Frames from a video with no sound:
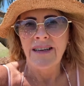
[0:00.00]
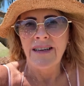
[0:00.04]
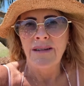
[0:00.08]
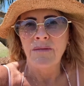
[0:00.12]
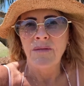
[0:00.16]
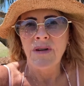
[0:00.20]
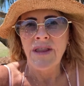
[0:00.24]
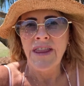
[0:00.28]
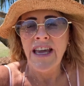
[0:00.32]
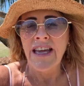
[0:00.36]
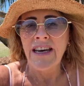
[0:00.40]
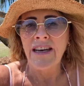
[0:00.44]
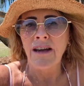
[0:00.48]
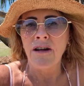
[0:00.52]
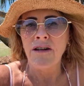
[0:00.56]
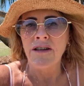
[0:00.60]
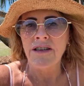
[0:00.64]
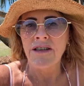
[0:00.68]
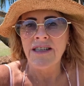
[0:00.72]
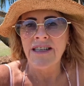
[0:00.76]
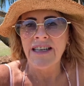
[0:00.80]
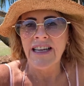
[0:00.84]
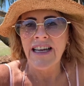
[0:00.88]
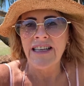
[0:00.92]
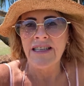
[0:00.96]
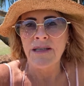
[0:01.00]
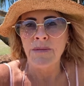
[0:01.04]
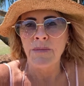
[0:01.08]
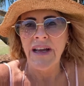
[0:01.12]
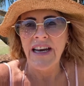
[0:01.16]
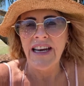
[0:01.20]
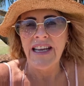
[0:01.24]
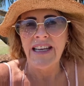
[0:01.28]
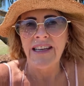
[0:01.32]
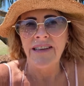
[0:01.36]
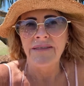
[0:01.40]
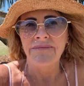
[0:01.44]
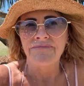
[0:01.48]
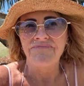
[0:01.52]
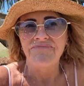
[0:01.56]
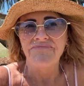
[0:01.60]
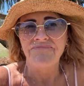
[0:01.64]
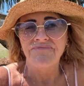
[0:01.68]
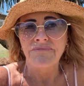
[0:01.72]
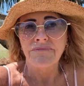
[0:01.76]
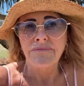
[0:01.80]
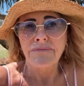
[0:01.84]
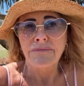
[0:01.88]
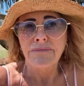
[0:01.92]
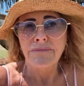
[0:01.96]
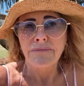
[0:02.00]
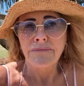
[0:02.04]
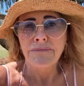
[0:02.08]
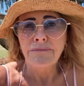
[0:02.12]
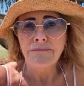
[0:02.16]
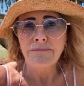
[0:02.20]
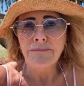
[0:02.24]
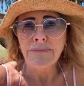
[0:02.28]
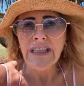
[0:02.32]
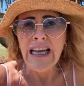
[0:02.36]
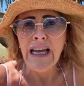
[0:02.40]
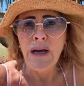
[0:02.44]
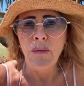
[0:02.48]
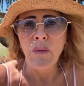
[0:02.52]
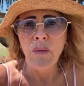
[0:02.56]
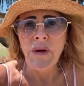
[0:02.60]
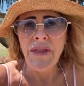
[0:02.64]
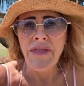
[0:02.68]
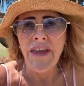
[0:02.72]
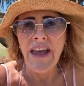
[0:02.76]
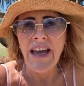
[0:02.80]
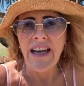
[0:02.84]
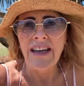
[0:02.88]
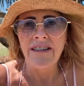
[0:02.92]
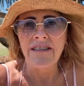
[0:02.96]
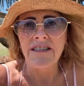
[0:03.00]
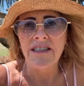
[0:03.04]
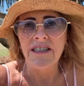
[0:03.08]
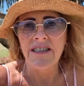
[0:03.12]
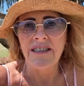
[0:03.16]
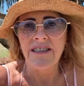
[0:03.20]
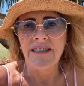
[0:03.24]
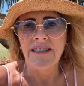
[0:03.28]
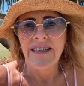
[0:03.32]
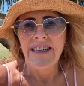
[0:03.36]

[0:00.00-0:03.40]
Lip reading: without it costing us money and without,